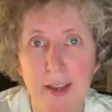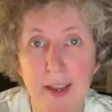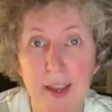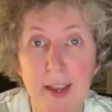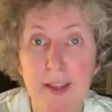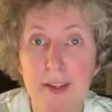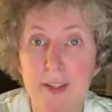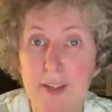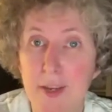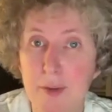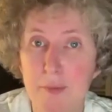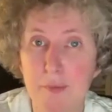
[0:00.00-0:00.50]

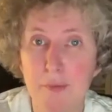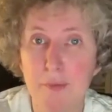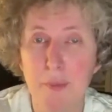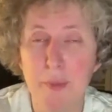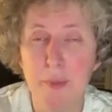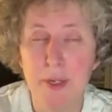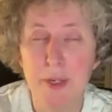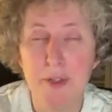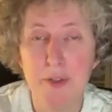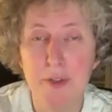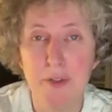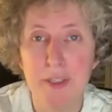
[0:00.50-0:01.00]
hey, the
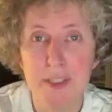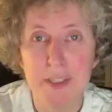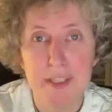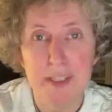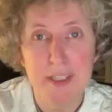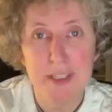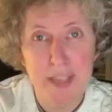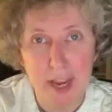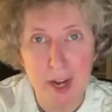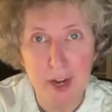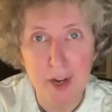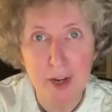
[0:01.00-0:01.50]
information is
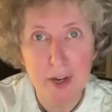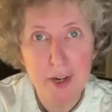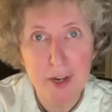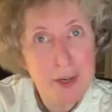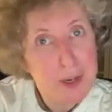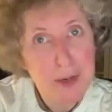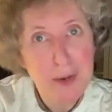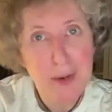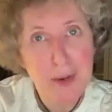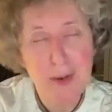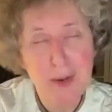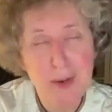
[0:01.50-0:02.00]
there,